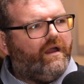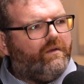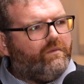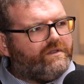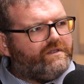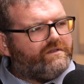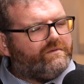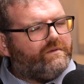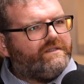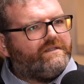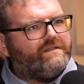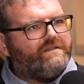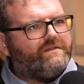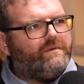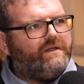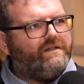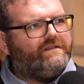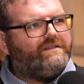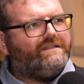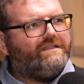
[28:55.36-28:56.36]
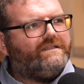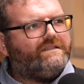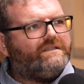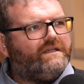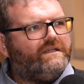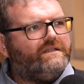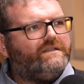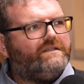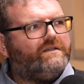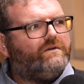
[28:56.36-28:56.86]
I wanted to ask as well, did it
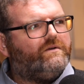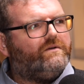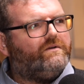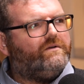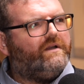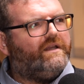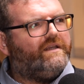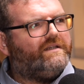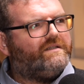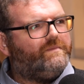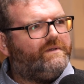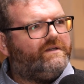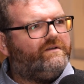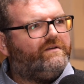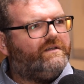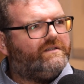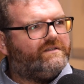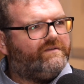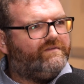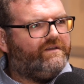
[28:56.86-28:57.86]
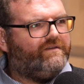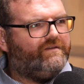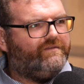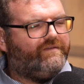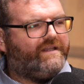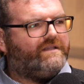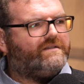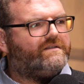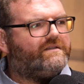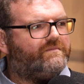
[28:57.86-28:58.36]
change your experience of the
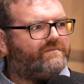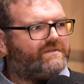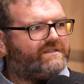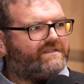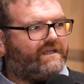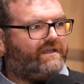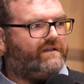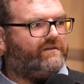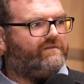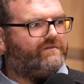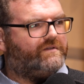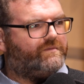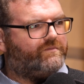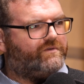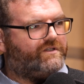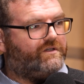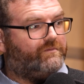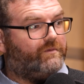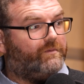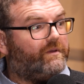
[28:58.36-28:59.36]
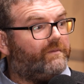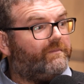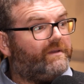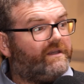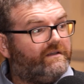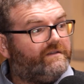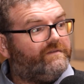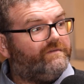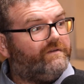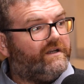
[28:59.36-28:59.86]
events themselves, presumably?
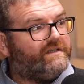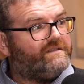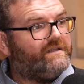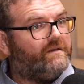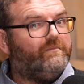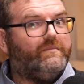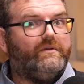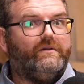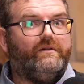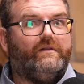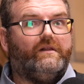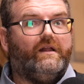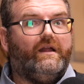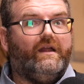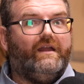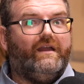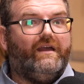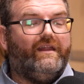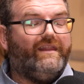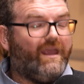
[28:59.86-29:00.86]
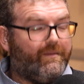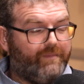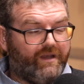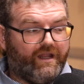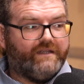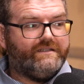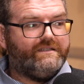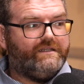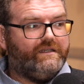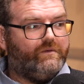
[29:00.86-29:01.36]
Because, for example, the
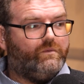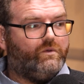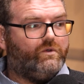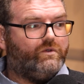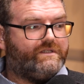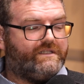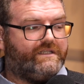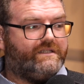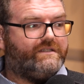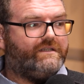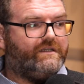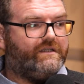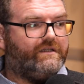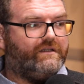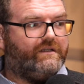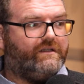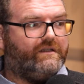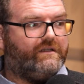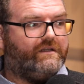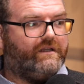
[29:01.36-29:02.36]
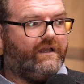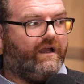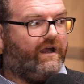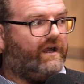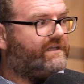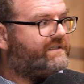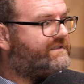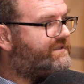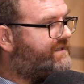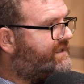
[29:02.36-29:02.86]
M&IT Awards this year,
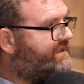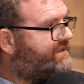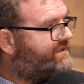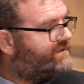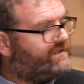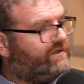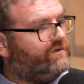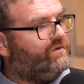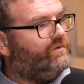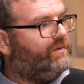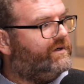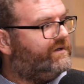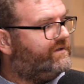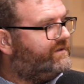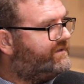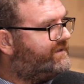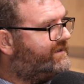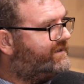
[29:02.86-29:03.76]
I stayed sober